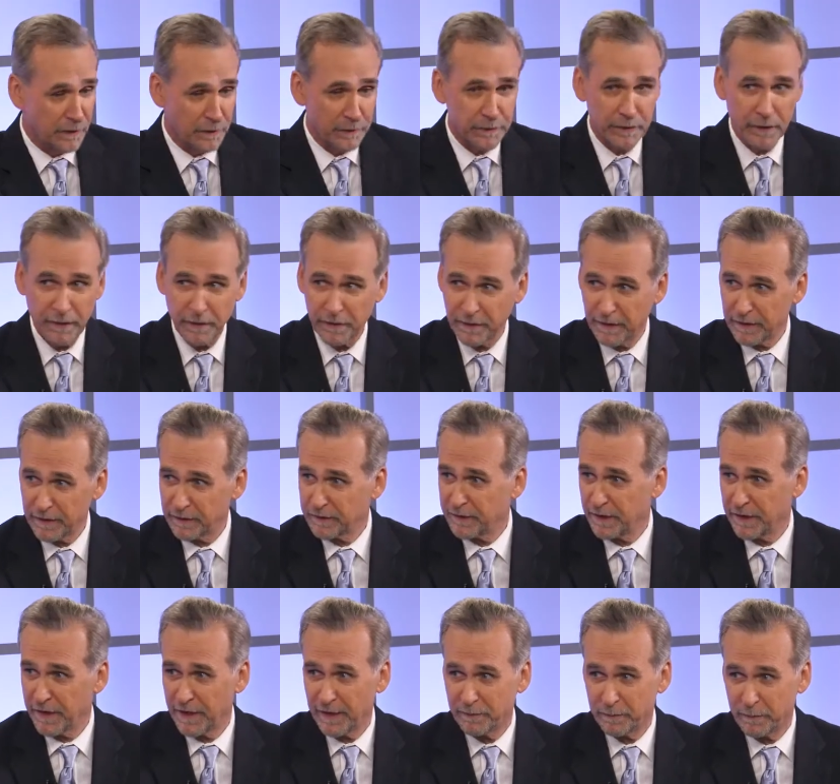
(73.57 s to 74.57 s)
You know, there are things
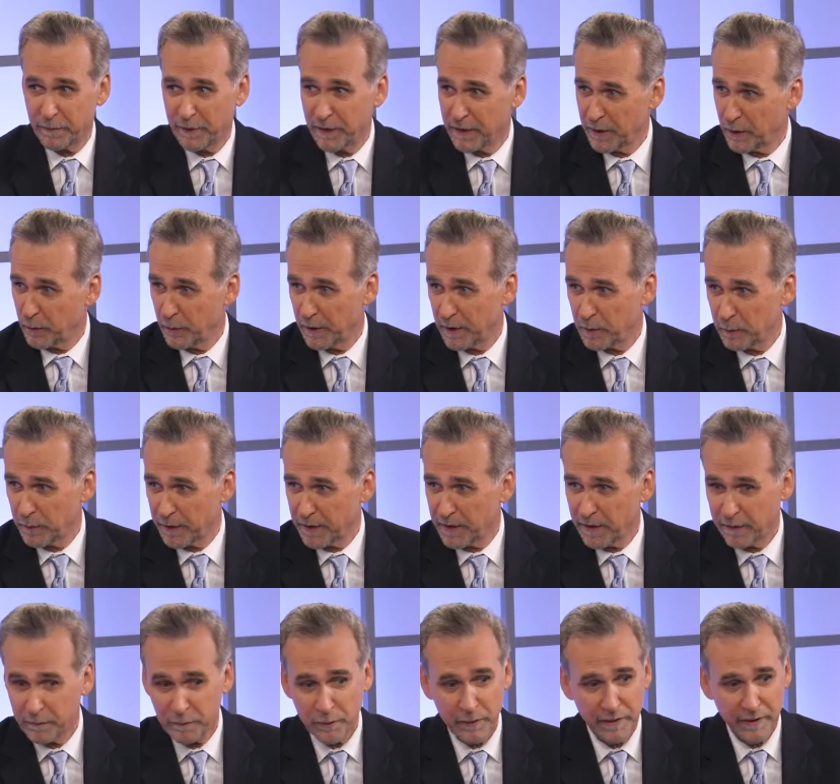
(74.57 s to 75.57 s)
that have very quick
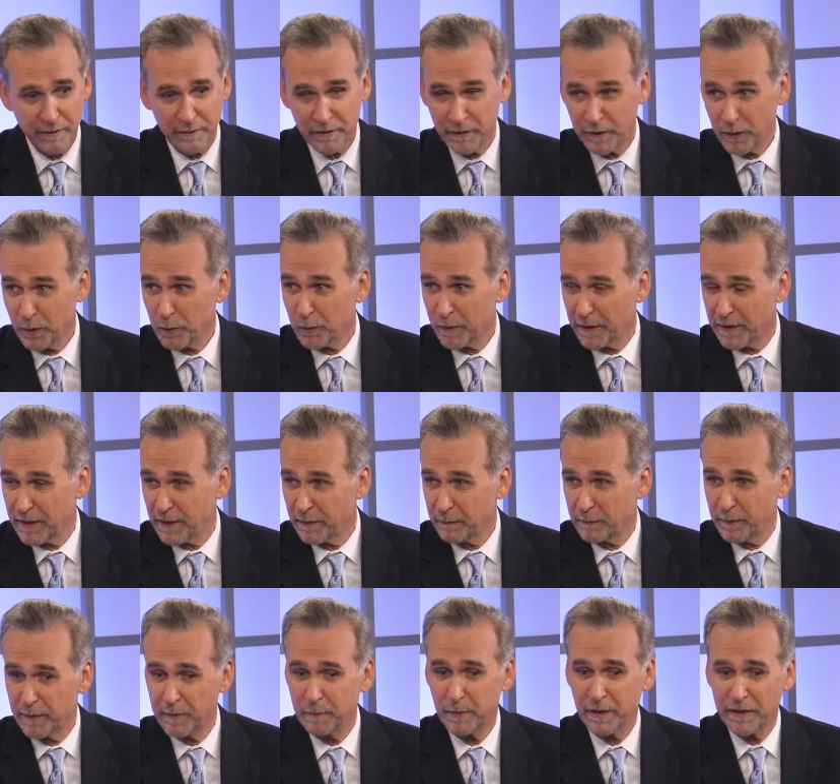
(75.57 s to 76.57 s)
recovery, even no
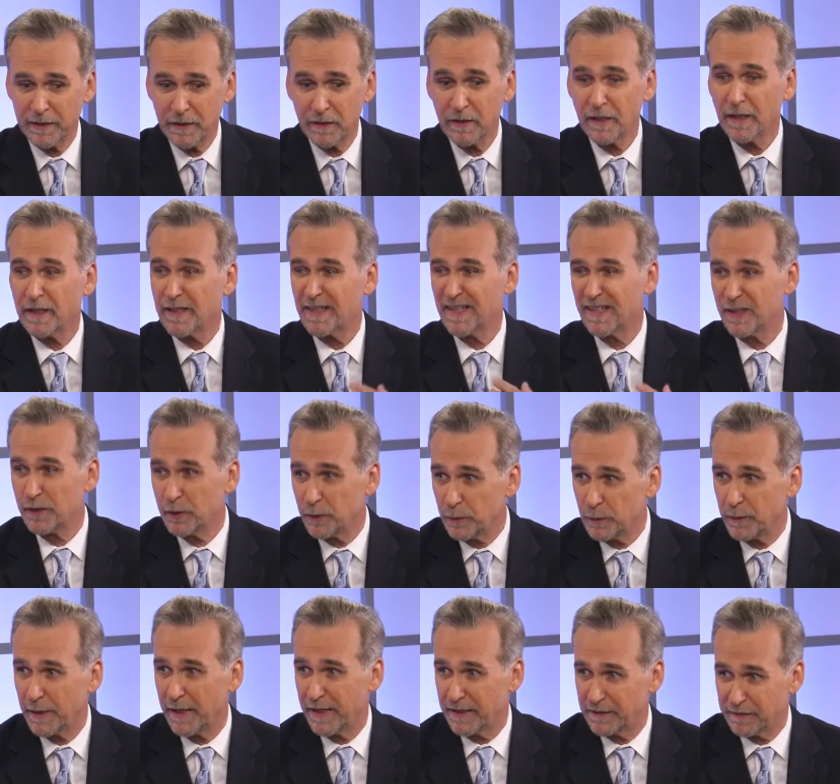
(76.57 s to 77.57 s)
recovery, but they're not going to
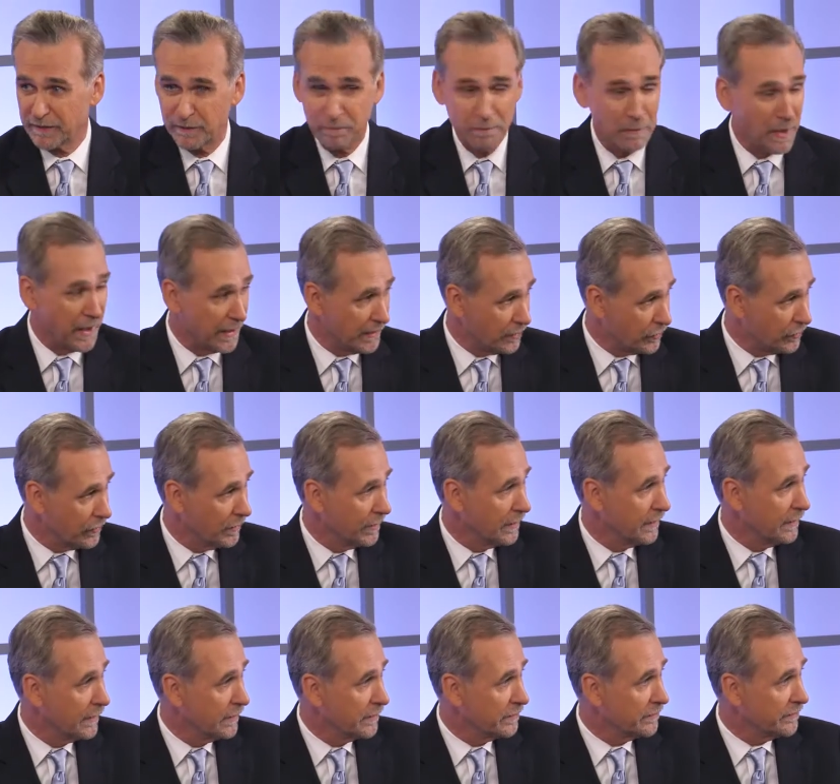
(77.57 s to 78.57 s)
do as much.
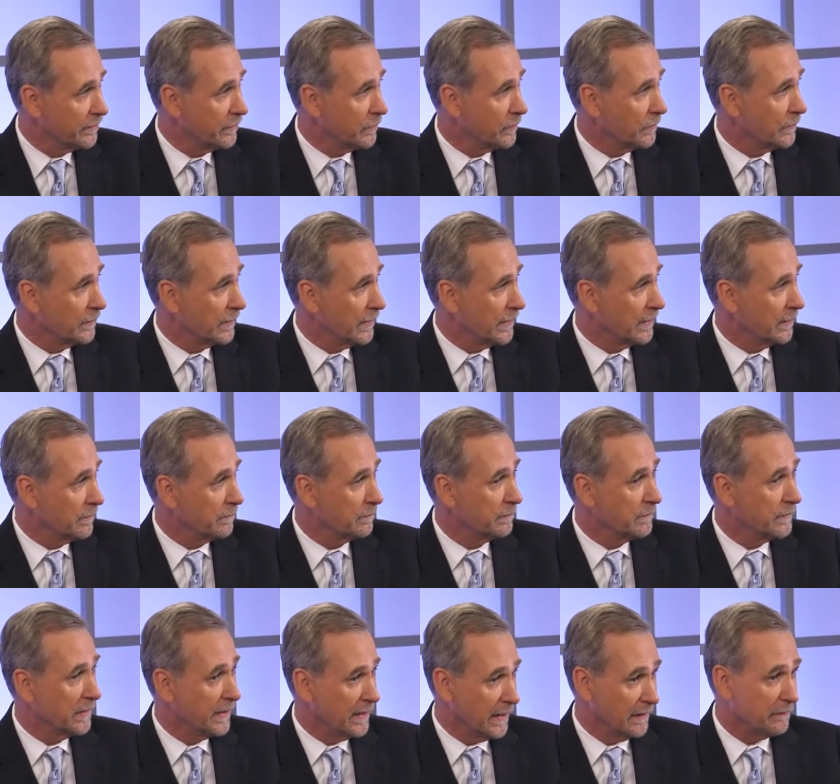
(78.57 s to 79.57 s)
So
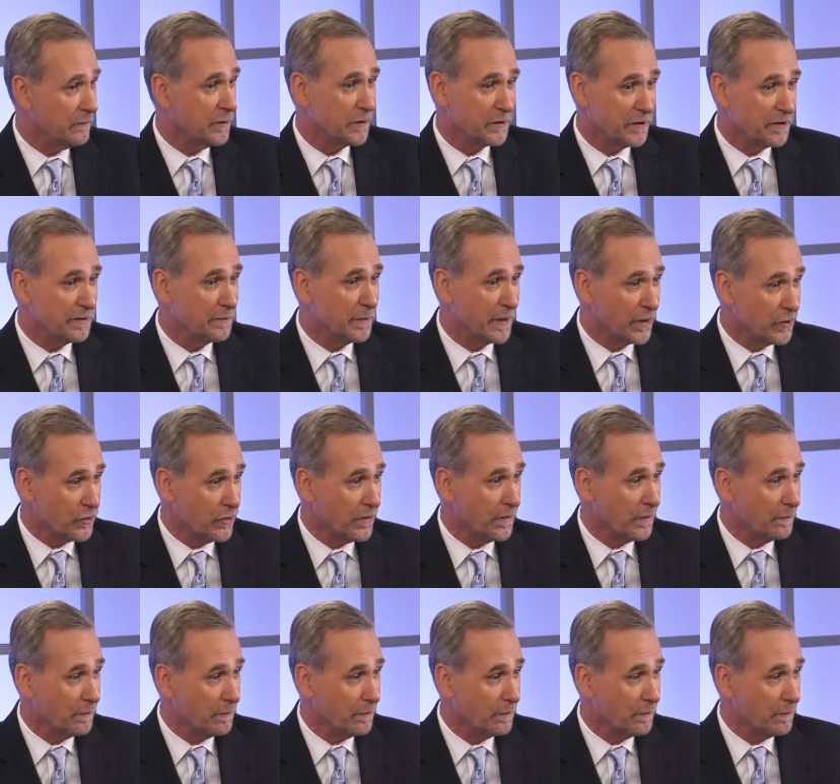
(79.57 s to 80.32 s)
you have to just make